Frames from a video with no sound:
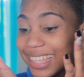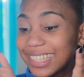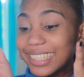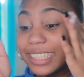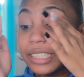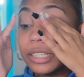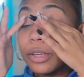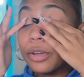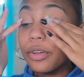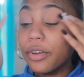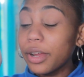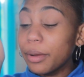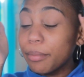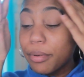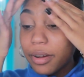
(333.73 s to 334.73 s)
this is a
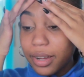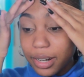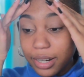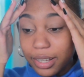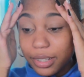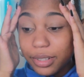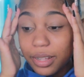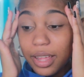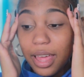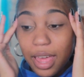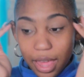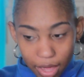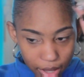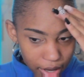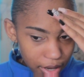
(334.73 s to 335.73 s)
great product.
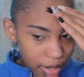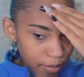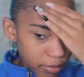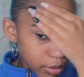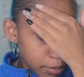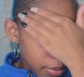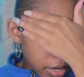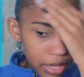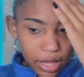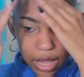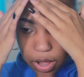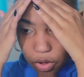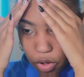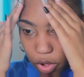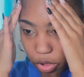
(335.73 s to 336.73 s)
And I'm just putting
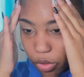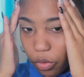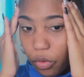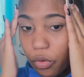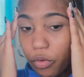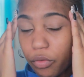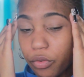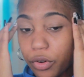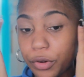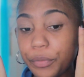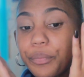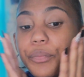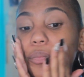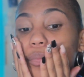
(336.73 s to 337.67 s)
that all over.